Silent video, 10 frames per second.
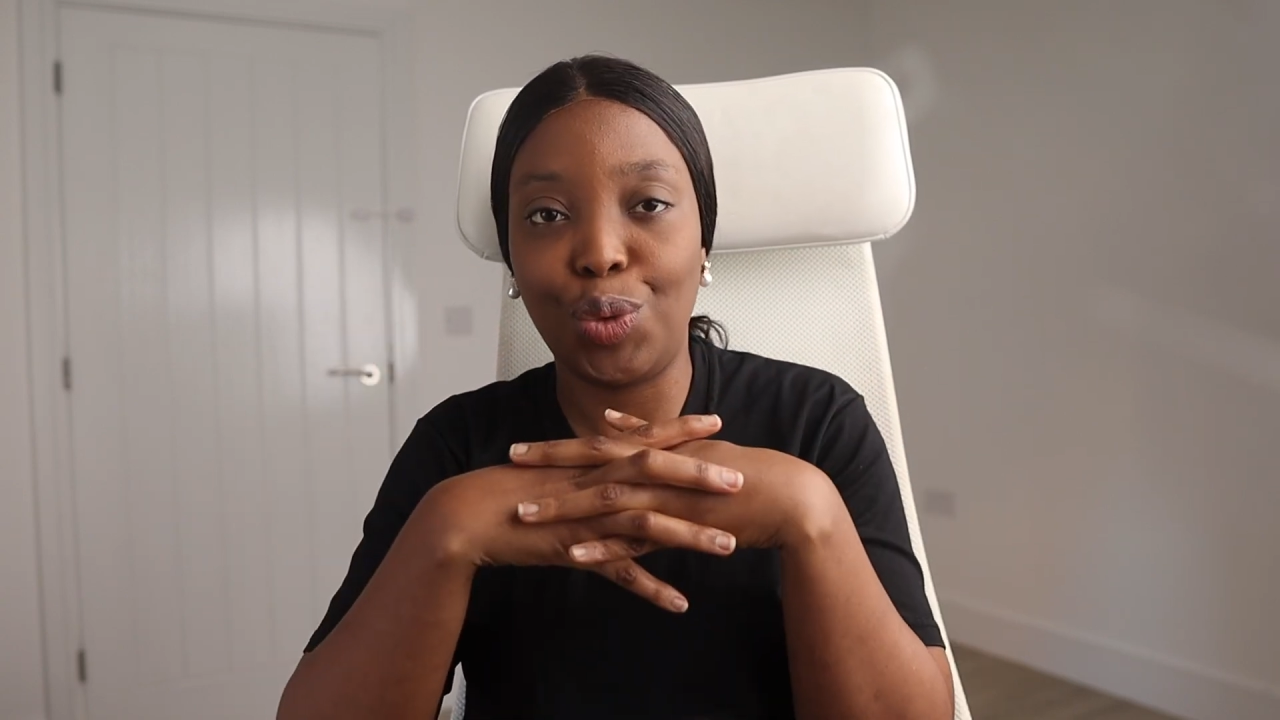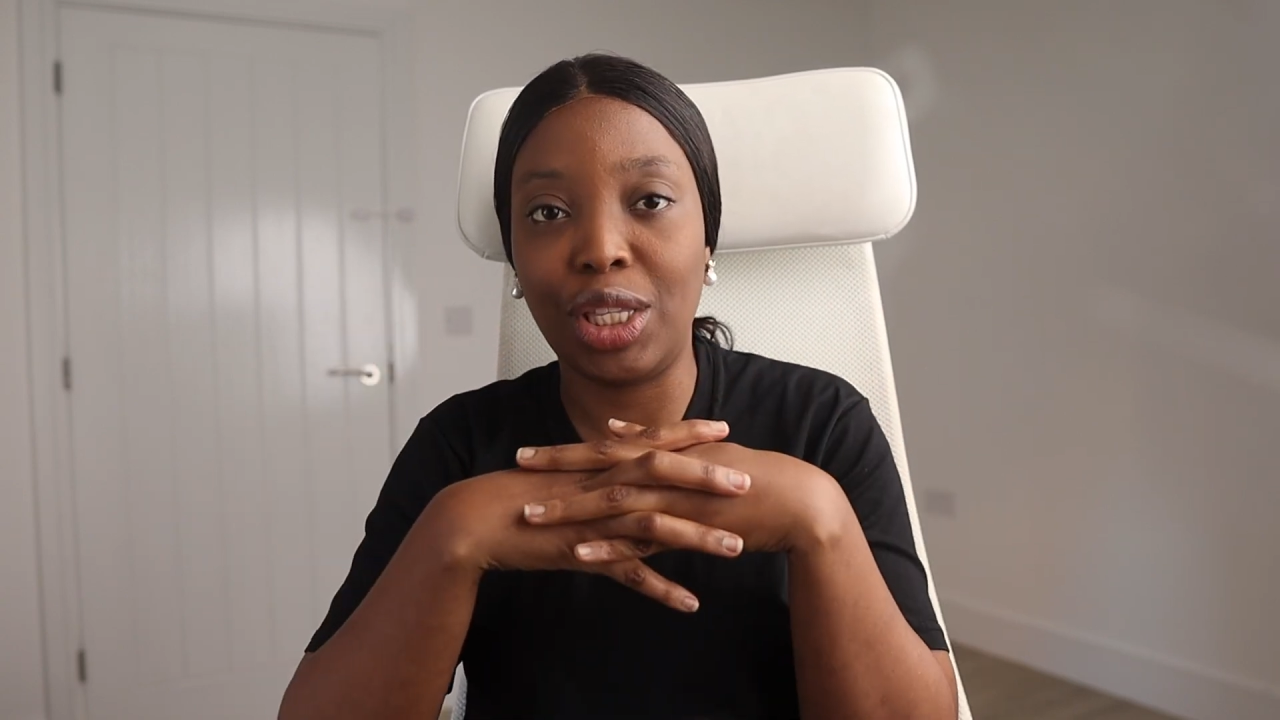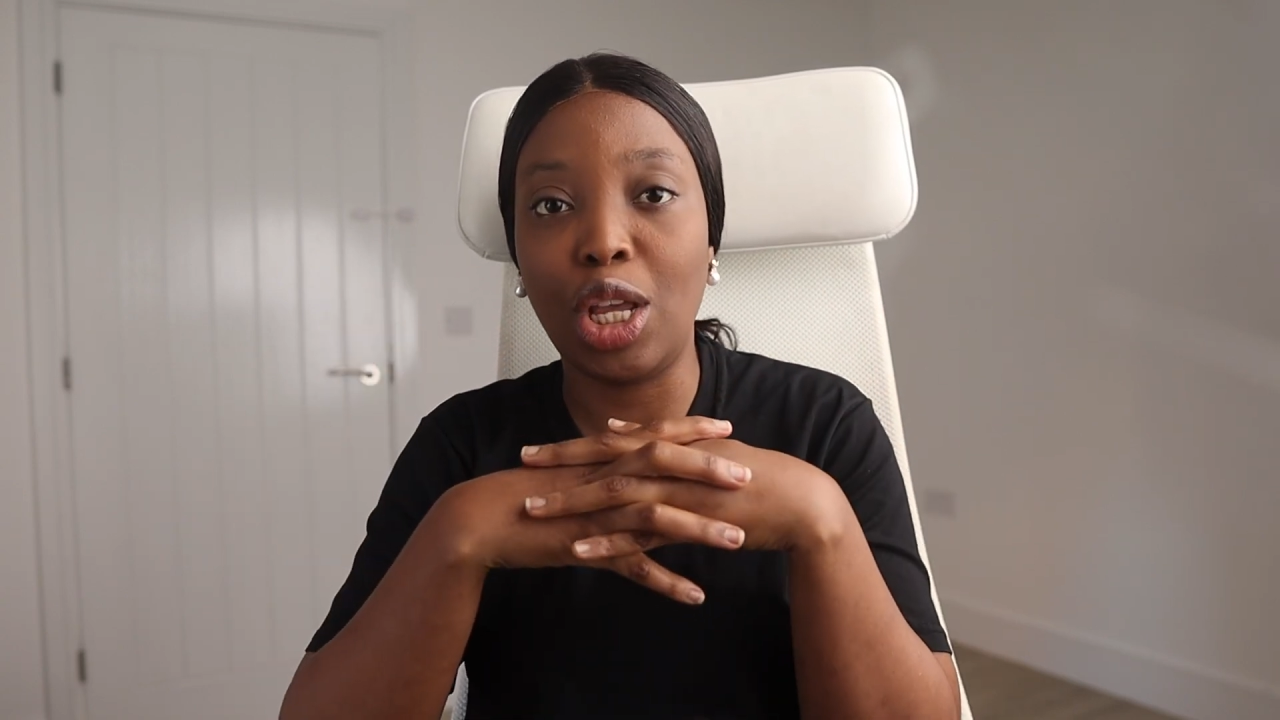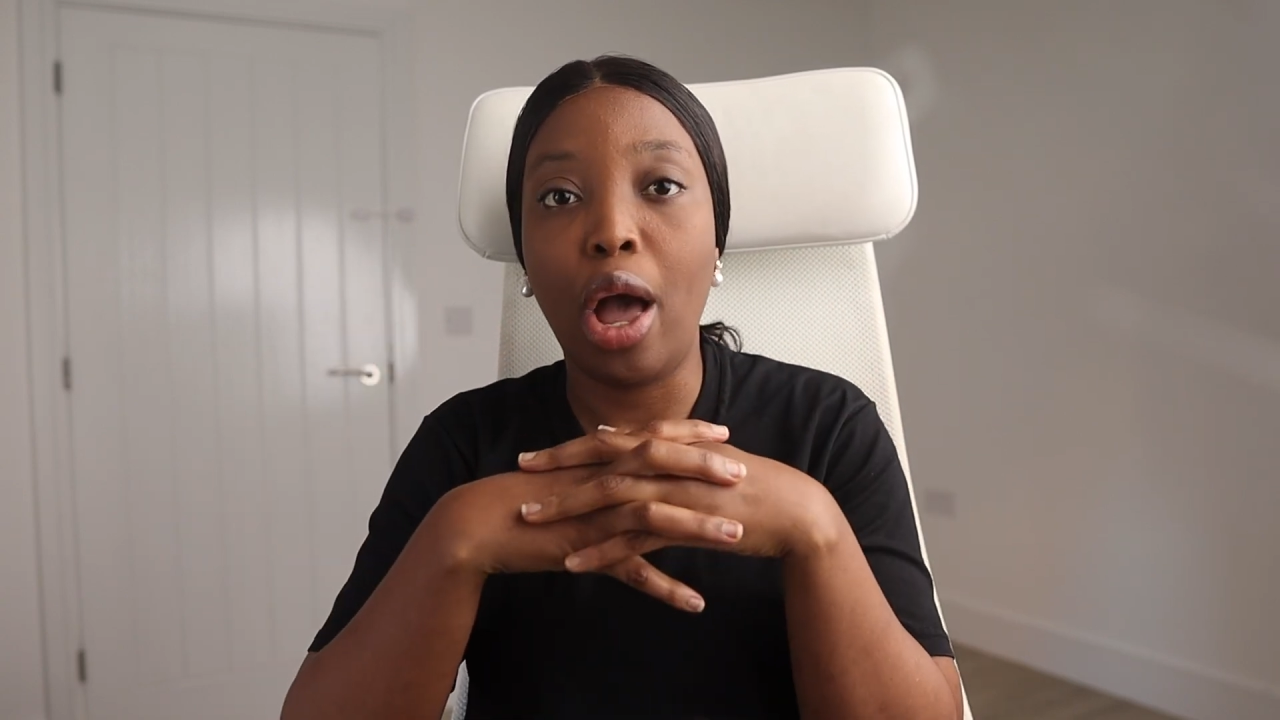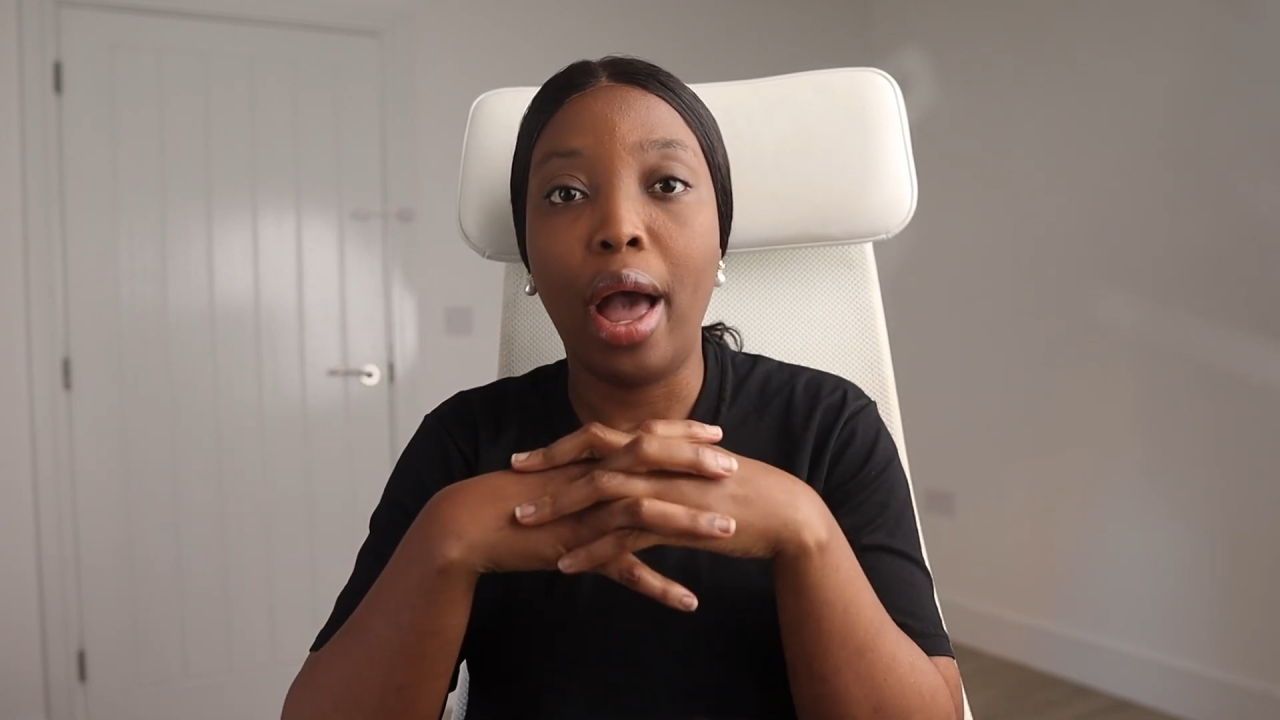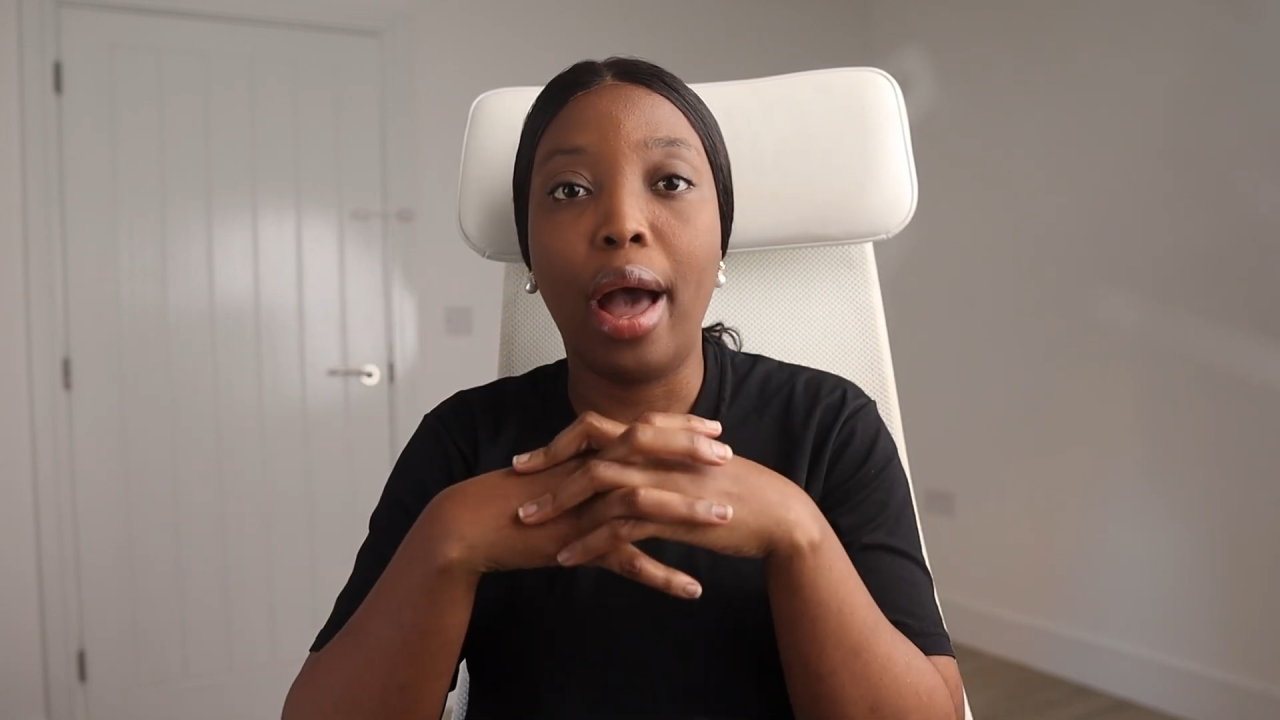with